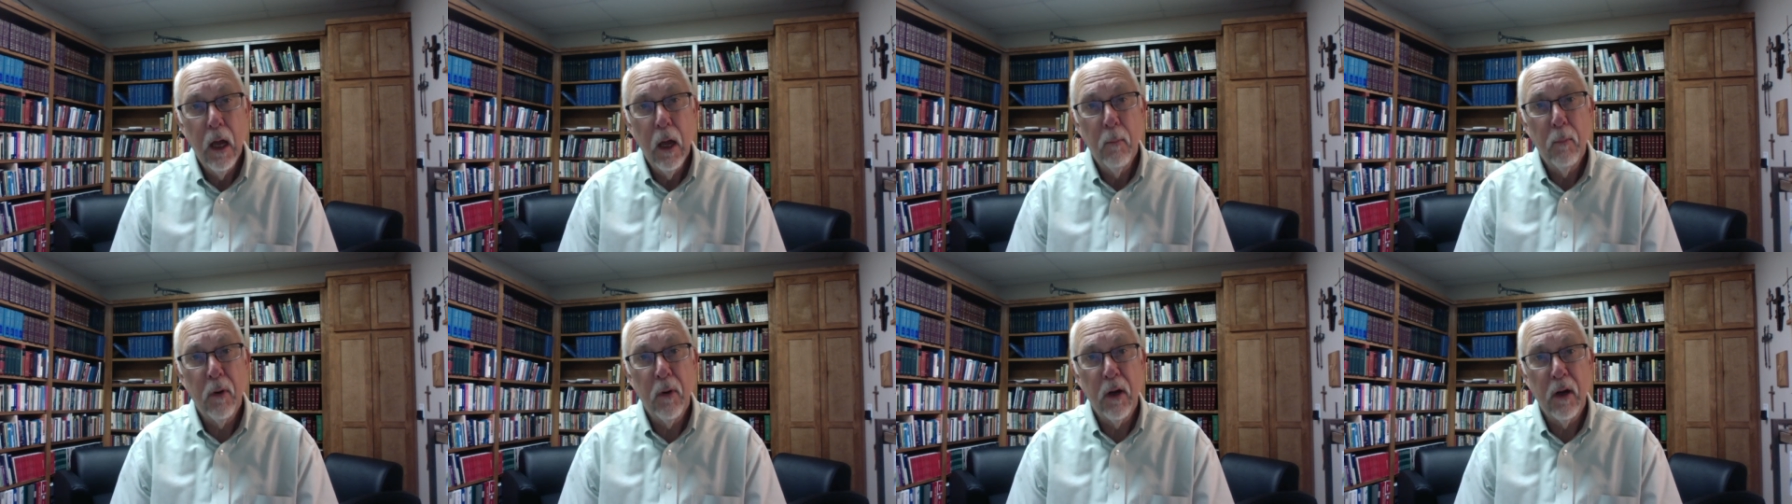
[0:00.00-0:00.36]

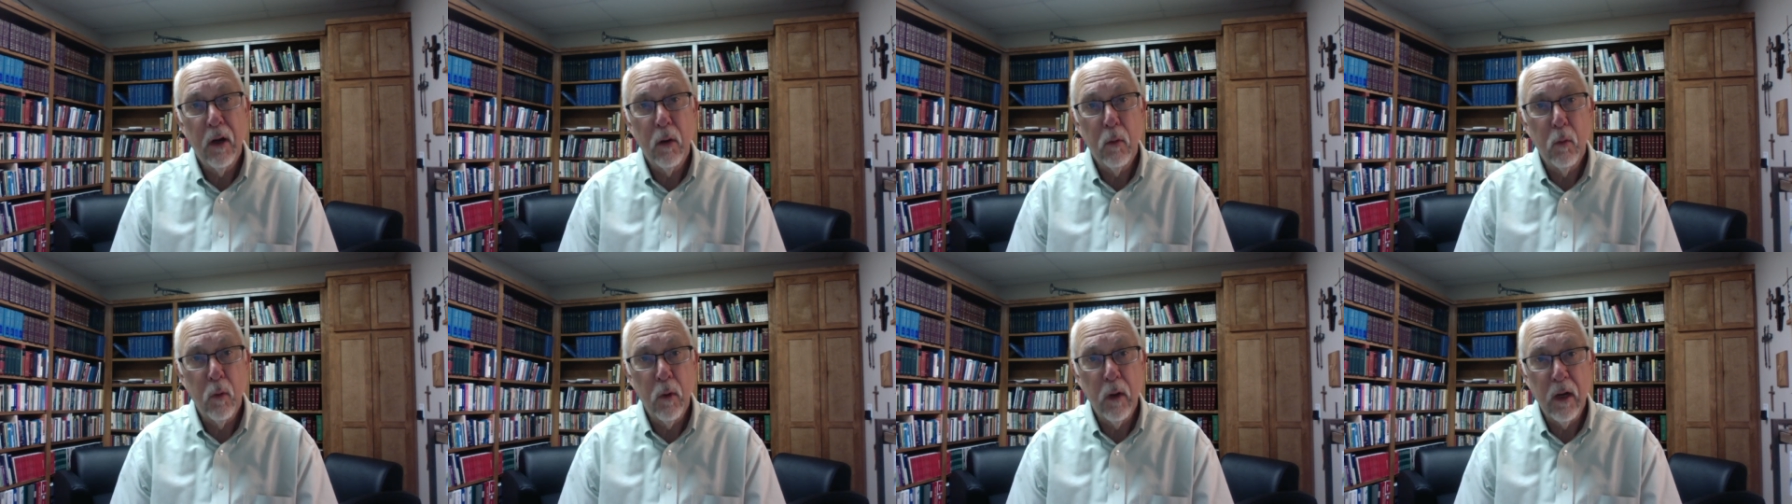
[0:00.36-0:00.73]

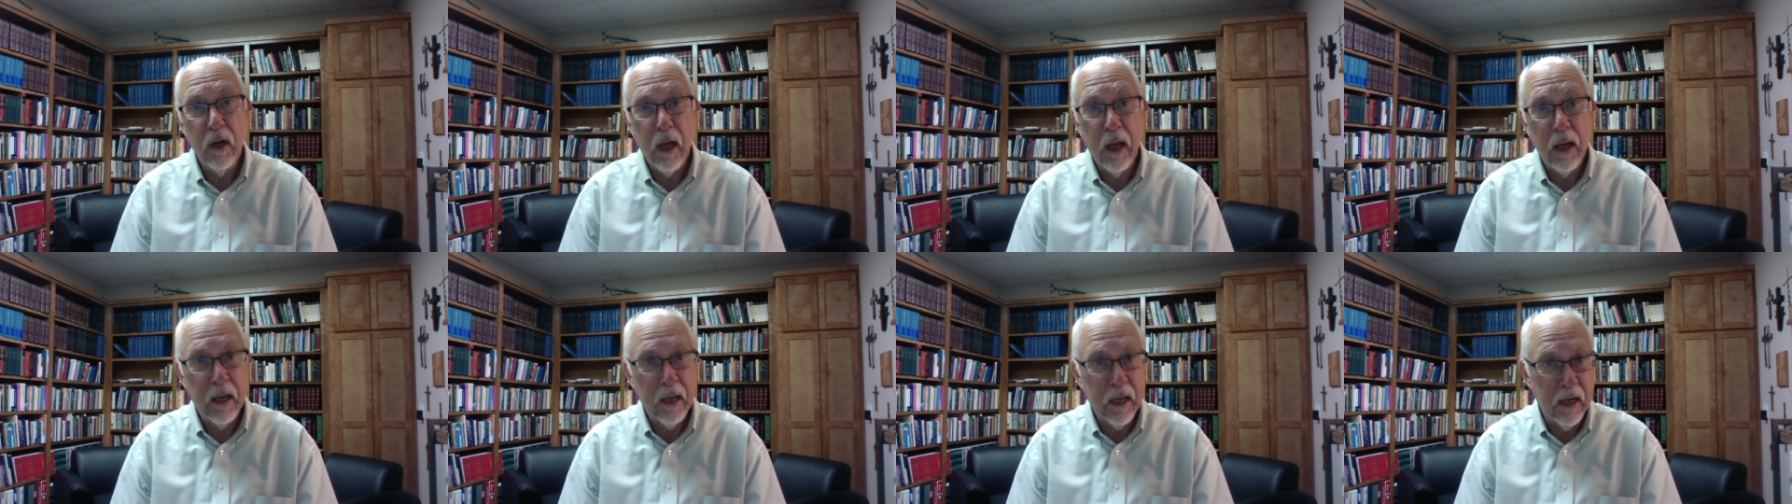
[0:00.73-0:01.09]
but
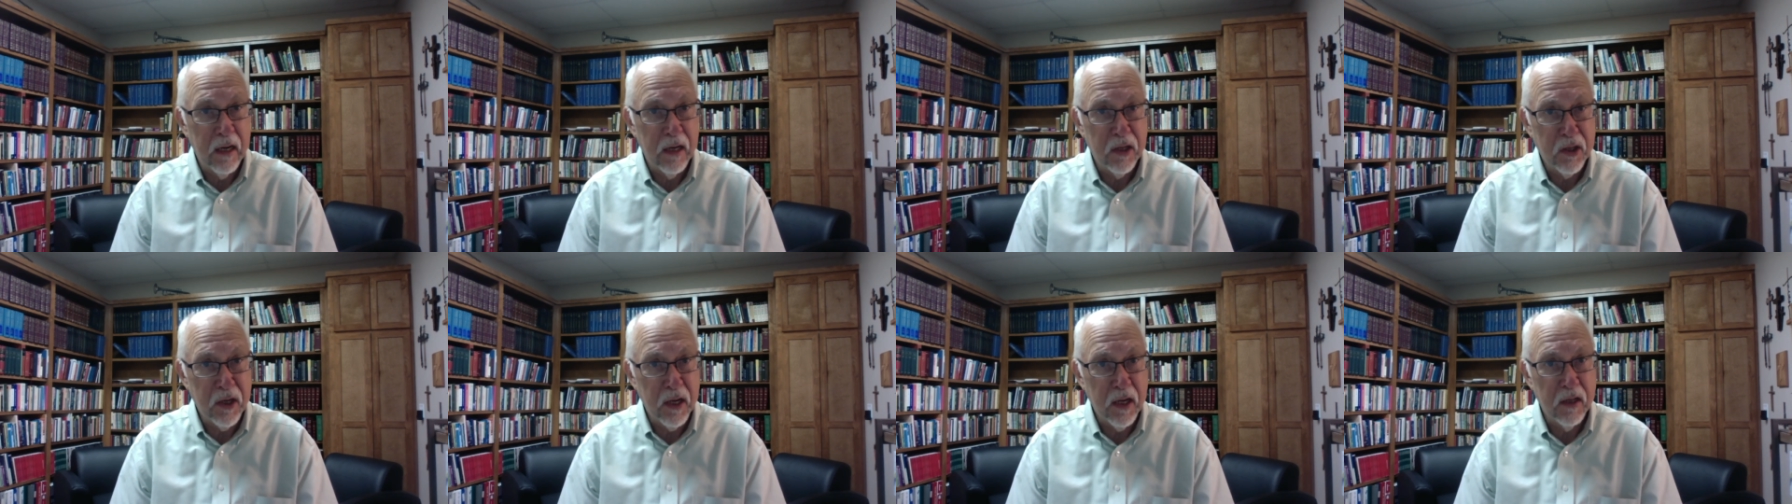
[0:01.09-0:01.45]
we I get
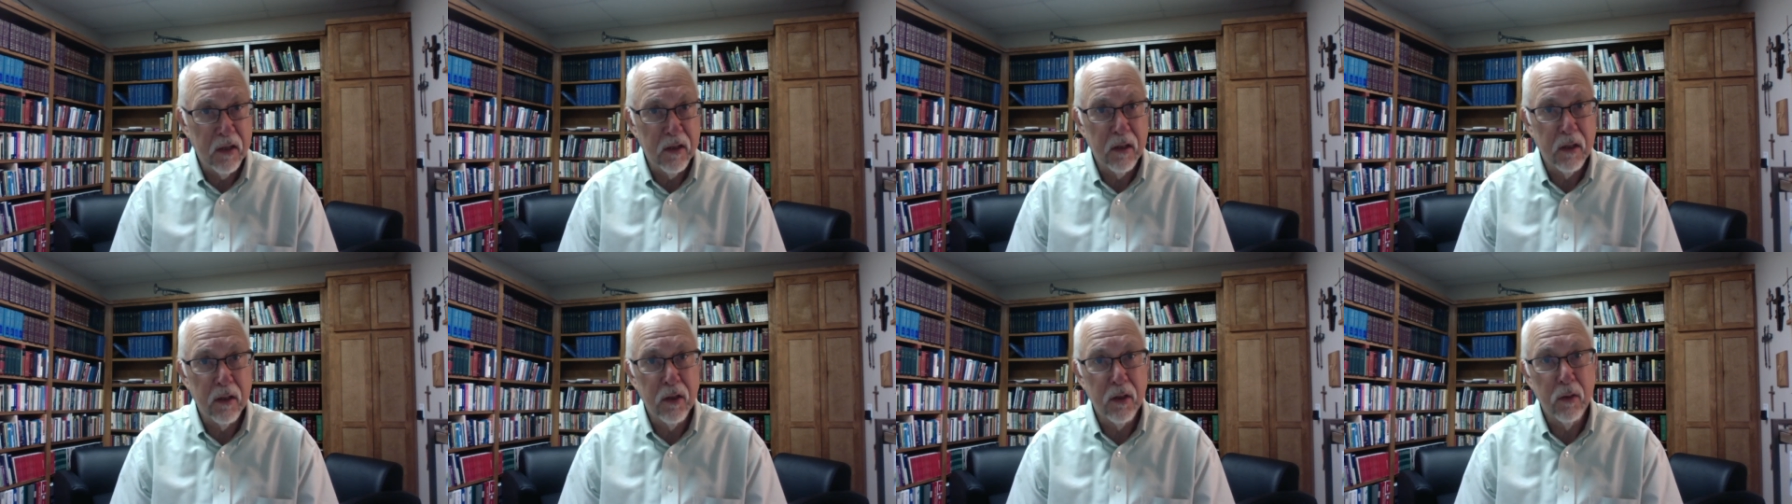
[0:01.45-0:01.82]
a
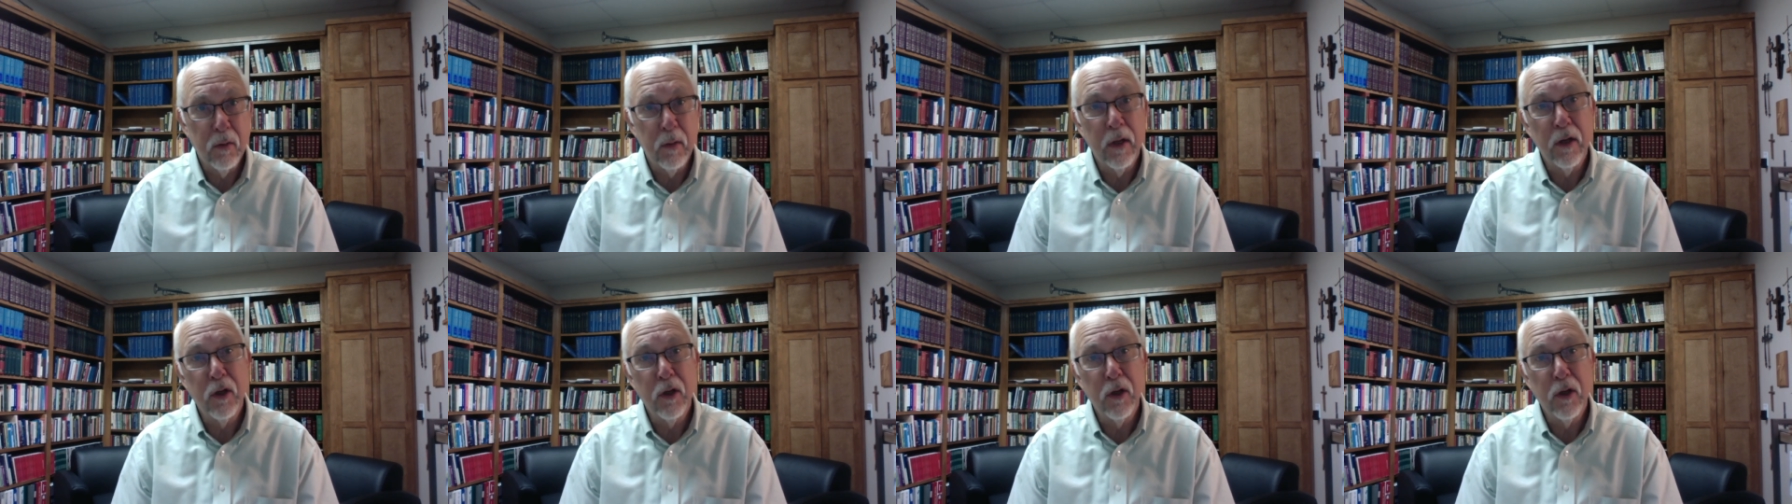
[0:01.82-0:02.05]
chance to